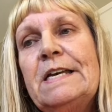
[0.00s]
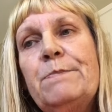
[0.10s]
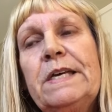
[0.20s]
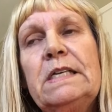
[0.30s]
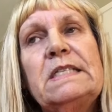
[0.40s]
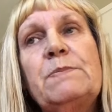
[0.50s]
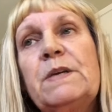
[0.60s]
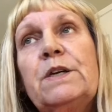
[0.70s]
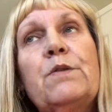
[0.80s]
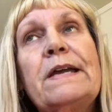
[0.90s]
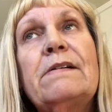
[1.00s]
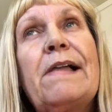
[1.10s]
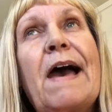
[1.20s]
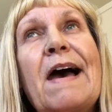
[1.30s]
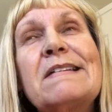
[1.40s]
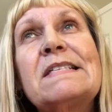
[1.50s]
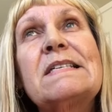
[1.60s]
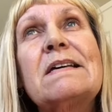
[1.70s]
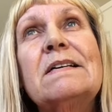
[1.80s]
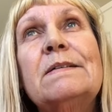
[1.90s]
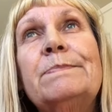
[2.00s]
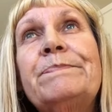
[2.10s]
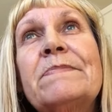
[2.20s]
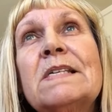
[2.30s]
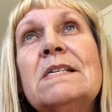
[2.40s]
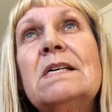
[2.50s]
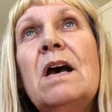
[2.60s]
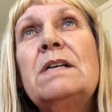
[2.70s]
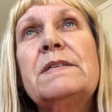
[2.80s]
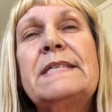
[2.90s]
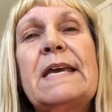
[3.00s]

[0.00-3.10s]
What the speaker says: But it's been a great class. I just